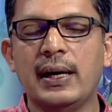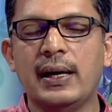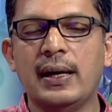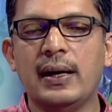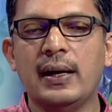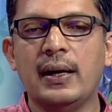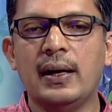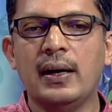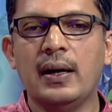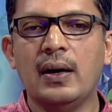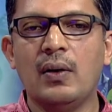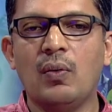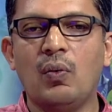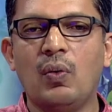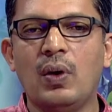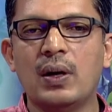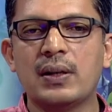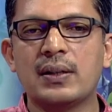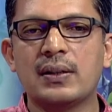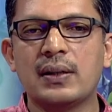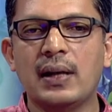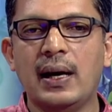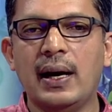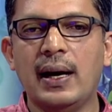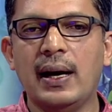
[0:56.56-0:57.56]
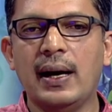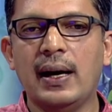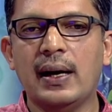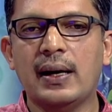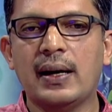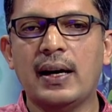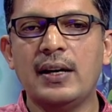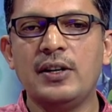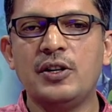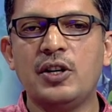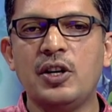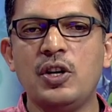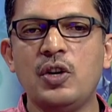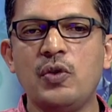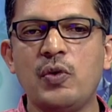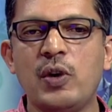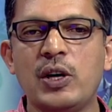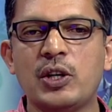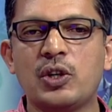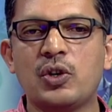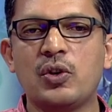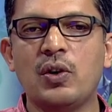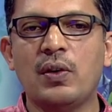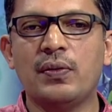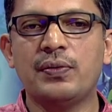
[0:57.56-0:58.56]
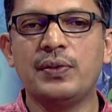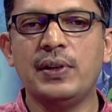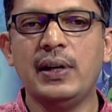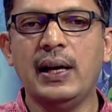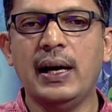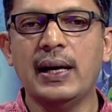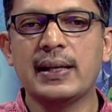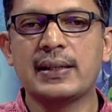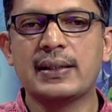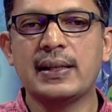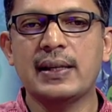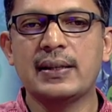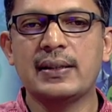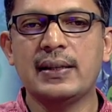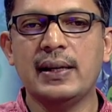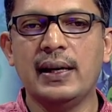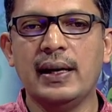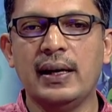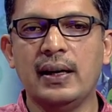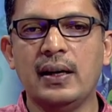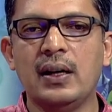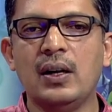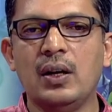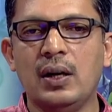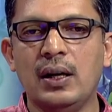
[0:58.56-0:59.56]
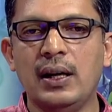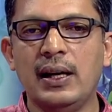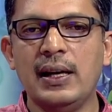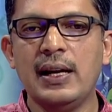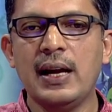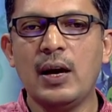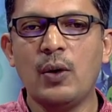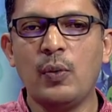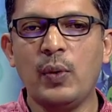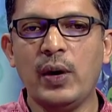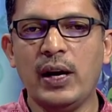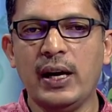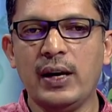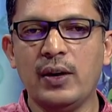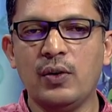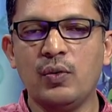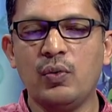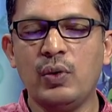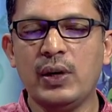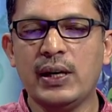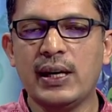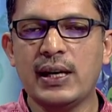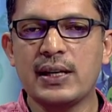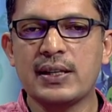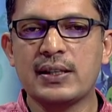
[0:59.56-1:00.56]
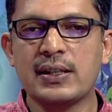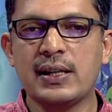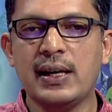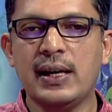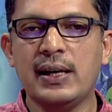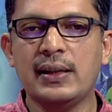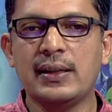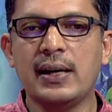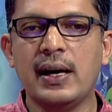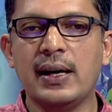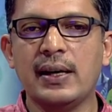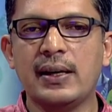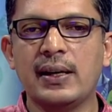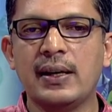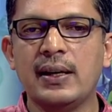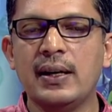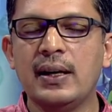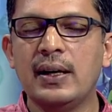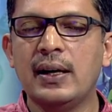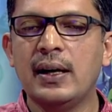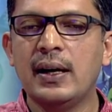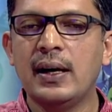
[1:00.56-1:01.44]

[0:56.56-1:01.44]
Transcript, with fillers: a, was a continuation of the SSA in a way. We can say that